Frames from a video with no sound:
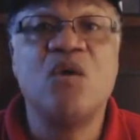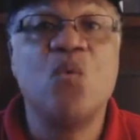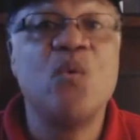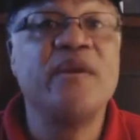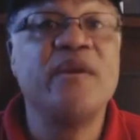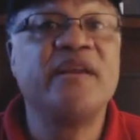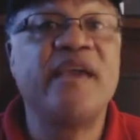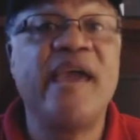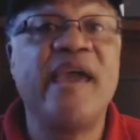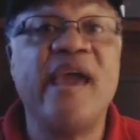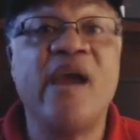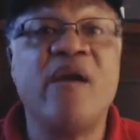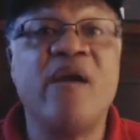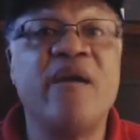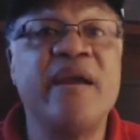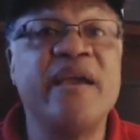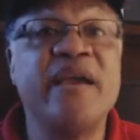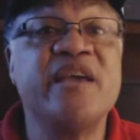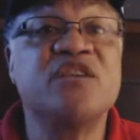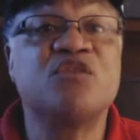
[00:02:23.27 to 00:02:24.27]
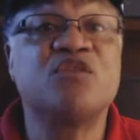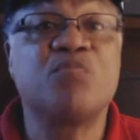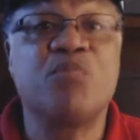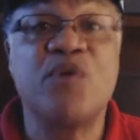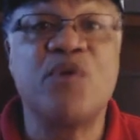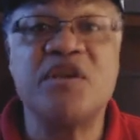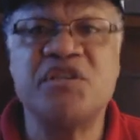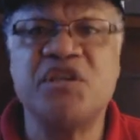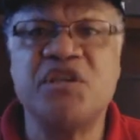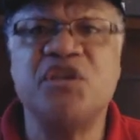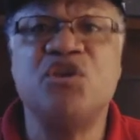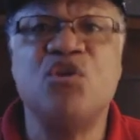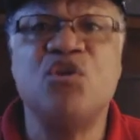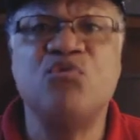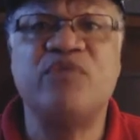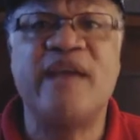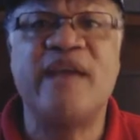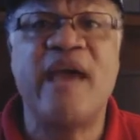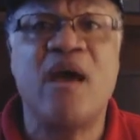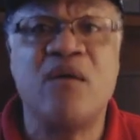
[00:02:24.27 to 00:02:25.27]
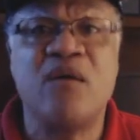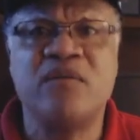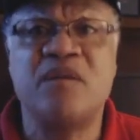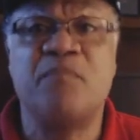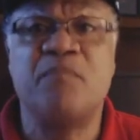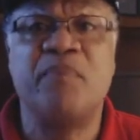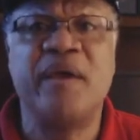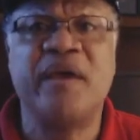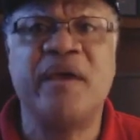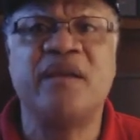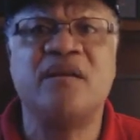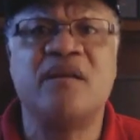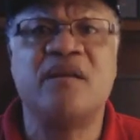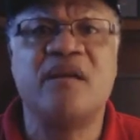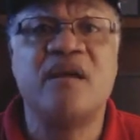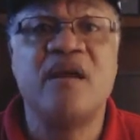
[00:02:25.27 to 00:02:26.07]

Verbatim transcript: when care is pressing you down a bit,